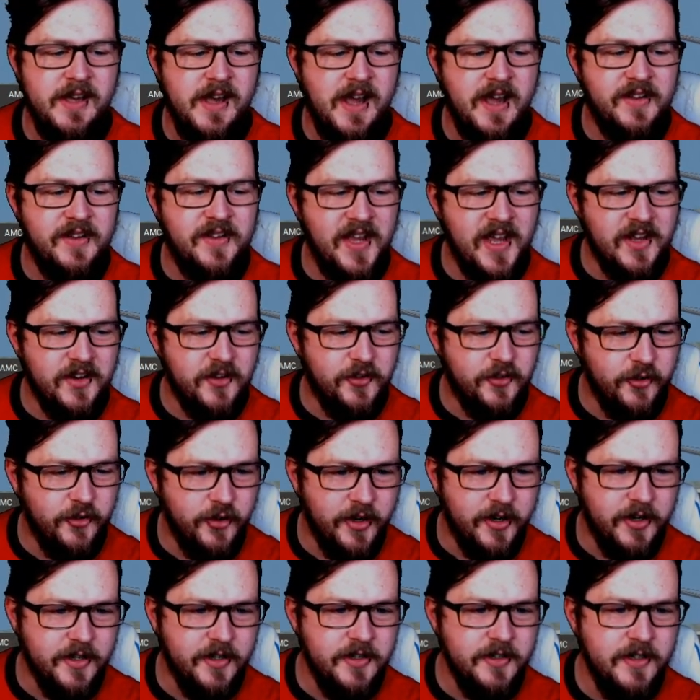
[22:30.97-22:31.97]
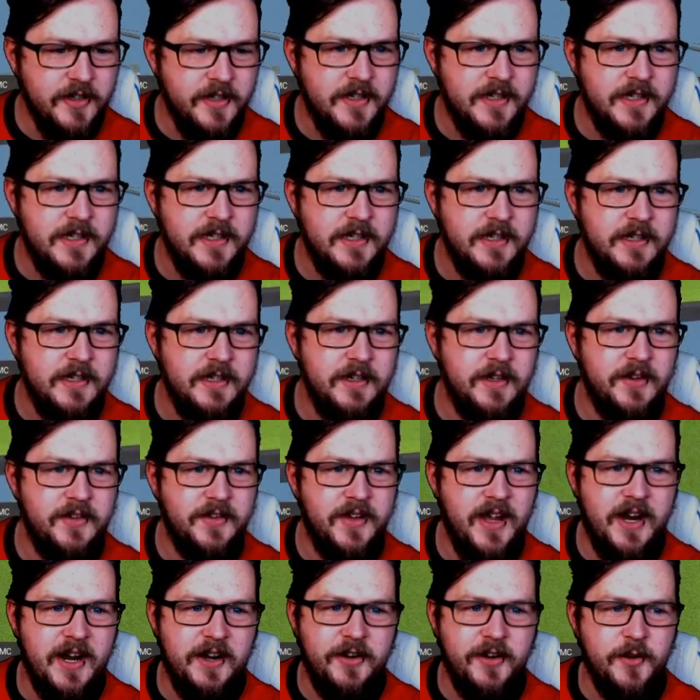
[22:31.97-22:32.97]
a second striker, because
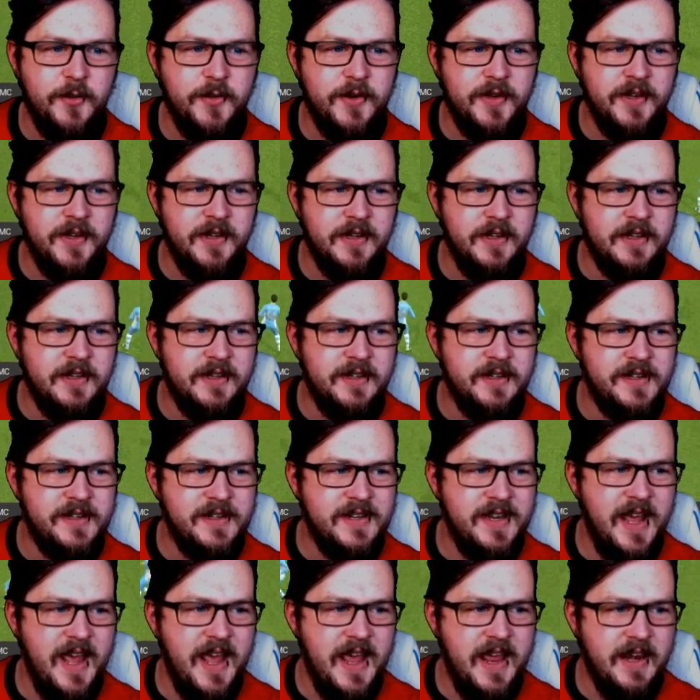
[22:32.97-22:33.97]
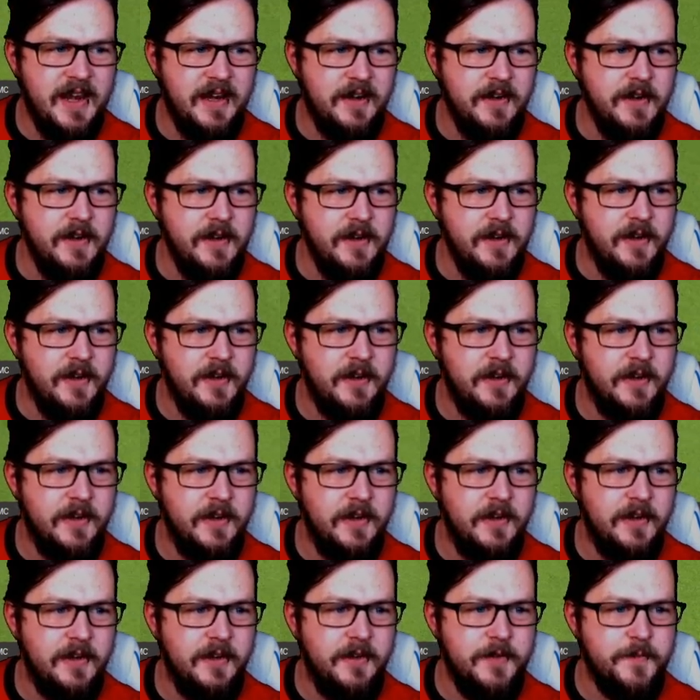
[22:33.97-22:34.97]
they are down to 10.
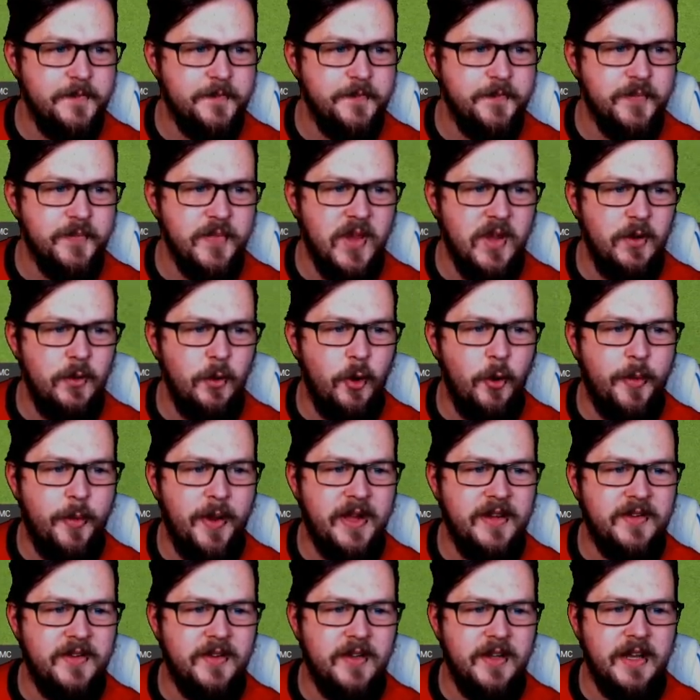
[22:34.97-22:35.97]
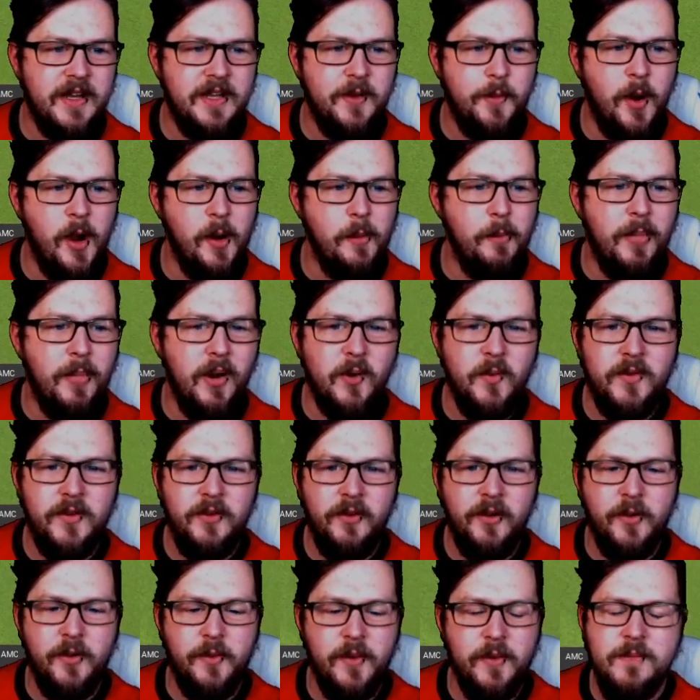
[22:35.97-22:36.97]
Lopez letting the ball bounce
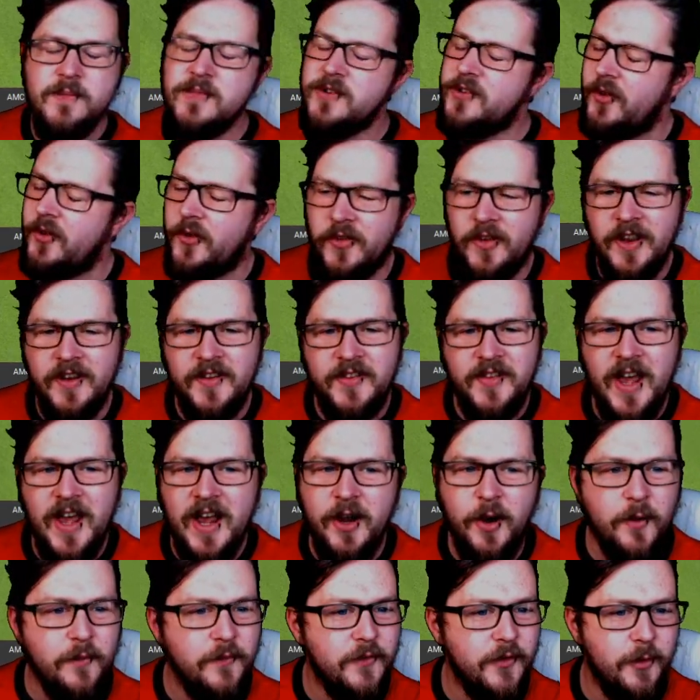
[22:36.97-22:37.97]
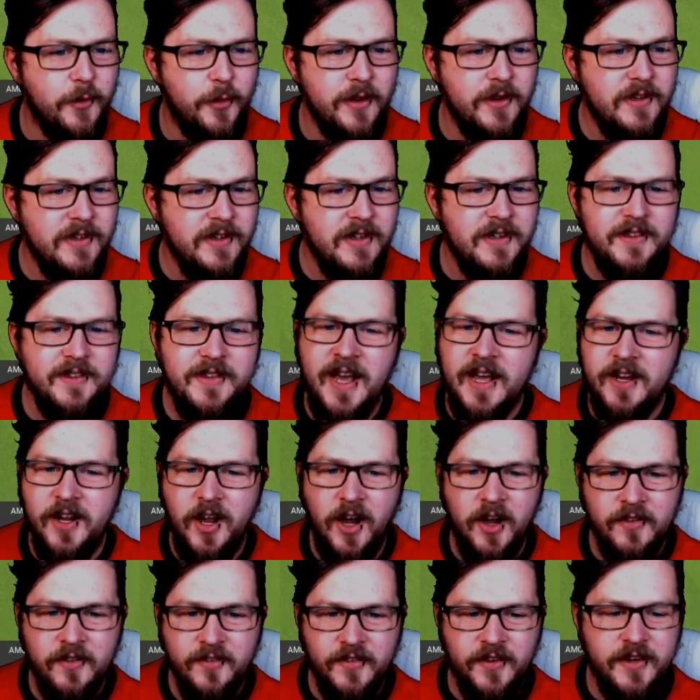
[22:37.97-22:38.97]
around him. He's that comfortable, that
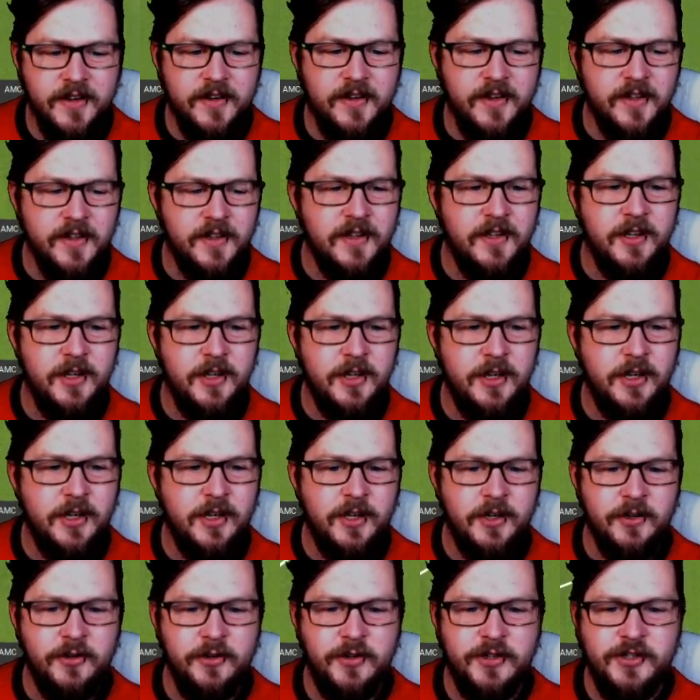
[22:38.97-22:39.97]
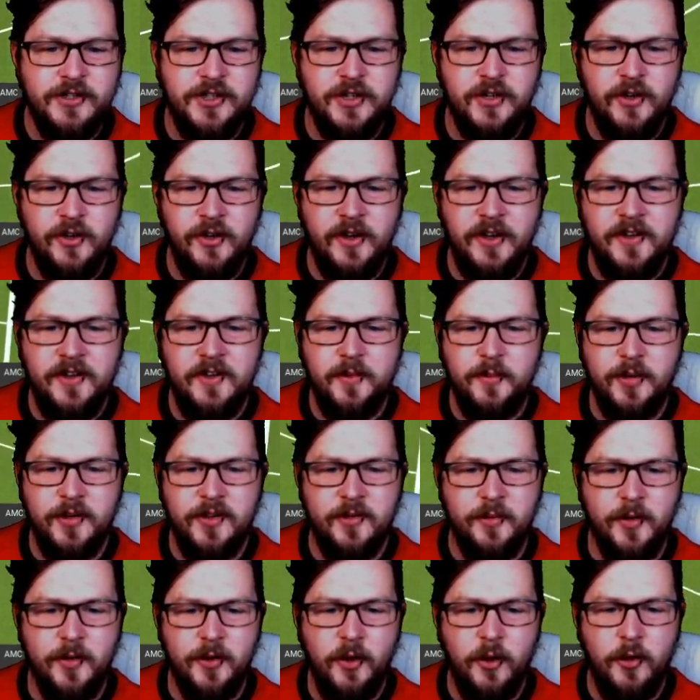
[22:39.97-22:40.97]
confident. Christian Douglas puts
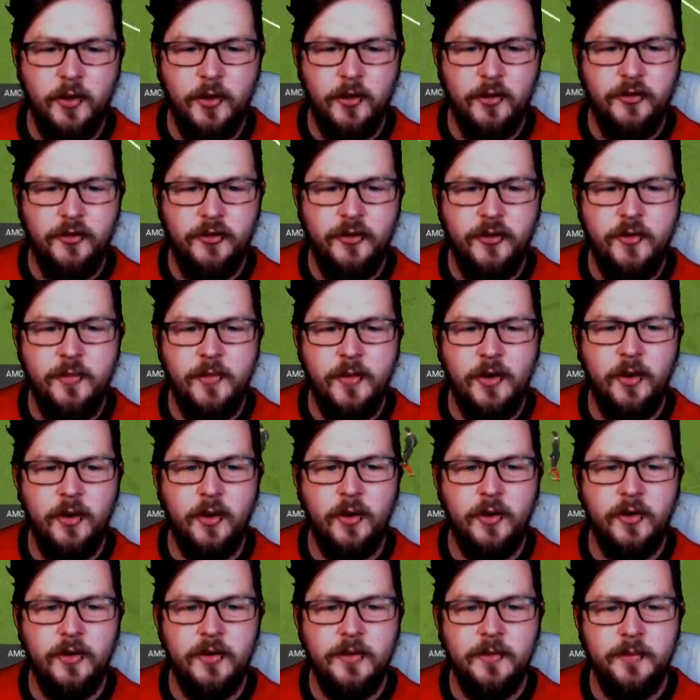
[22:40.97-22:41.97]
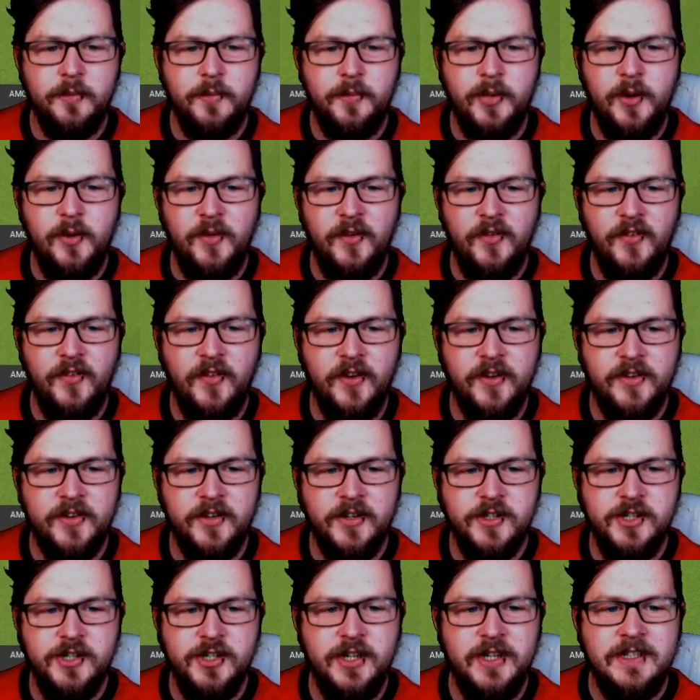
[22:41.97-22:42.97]
Makoko through. Makoko, beautiful first
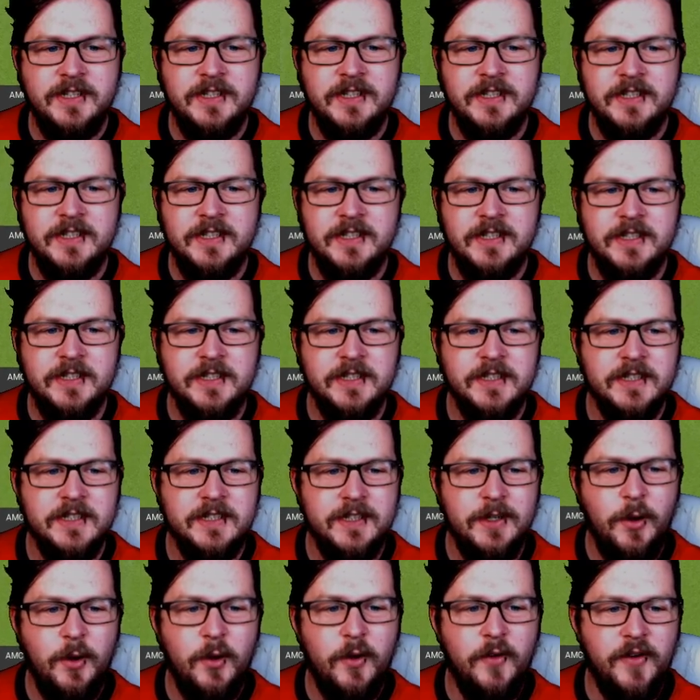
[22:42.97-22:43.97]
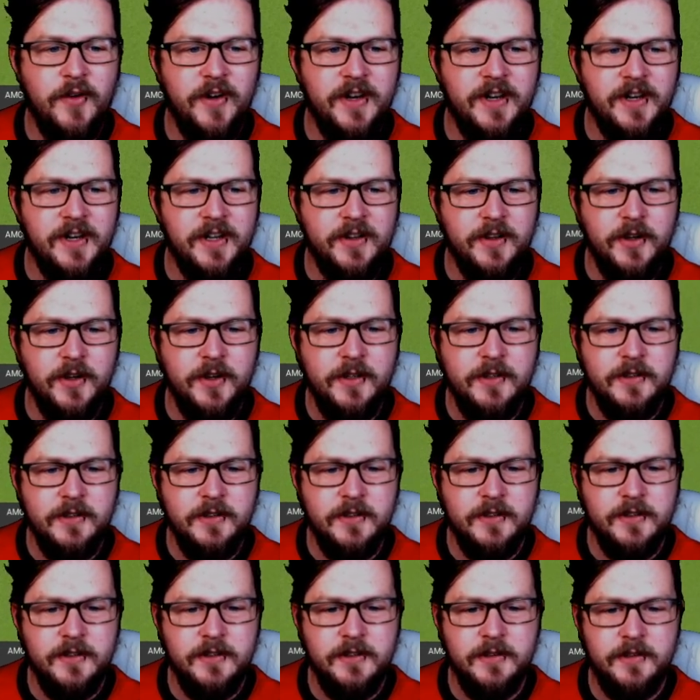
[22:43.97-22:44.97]
touch. Overdid it though.
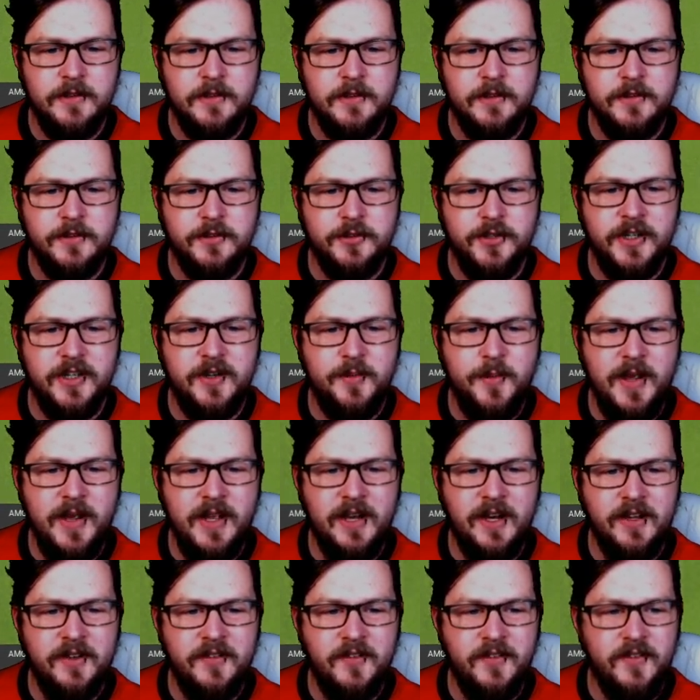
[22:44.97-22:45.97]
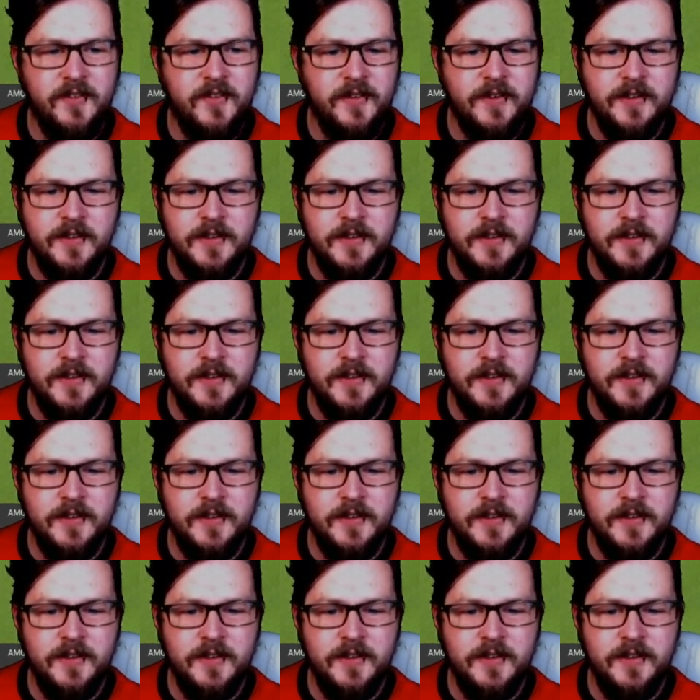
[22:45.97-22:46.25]
Tried to make life.